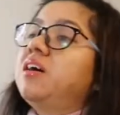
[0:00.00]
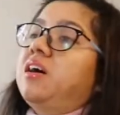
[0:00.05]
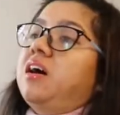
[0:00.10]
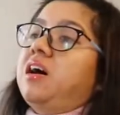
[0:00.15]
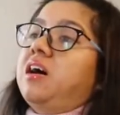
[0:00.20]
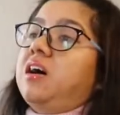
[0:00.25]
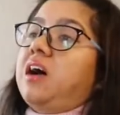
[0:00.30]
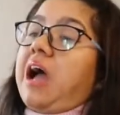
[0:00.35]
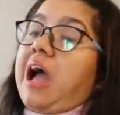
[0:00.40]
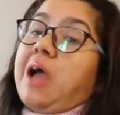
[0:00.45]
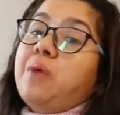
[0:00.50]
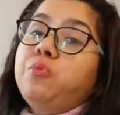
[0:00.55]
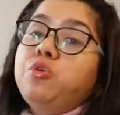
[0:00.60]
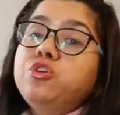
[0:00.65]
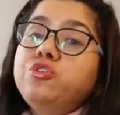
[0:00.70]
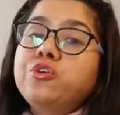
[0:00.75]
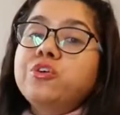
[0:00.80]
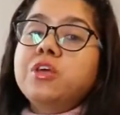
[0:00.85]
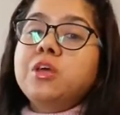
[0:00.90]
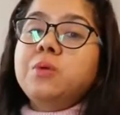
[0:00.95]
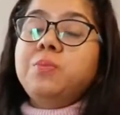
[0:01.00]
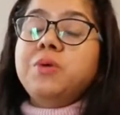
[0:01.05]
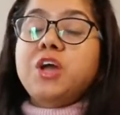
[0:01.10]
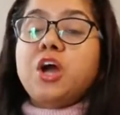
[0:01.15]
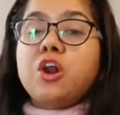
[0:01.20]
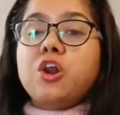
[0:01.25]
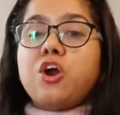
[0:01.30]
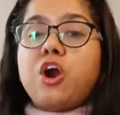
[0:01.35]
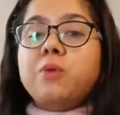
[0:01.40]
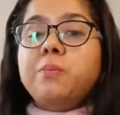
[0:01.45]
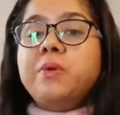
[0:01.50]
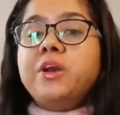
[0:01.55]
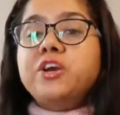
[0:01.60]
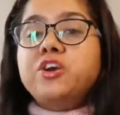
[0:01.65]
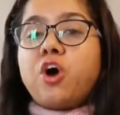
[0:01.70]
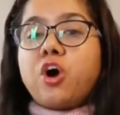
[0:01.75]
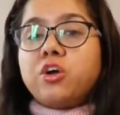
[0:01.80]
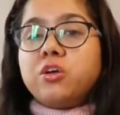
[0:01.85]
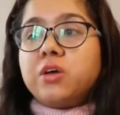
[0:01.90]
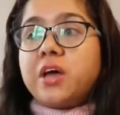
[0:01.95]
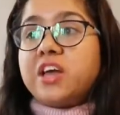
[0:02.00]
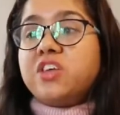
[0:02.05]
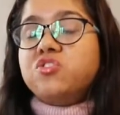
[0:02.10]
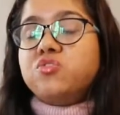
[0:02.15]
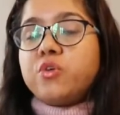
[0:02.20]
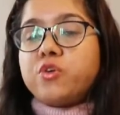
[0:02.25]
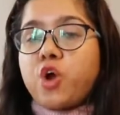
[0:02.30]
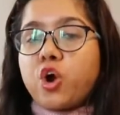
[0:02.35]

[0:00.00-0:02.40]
I'm also keeping a lot many extra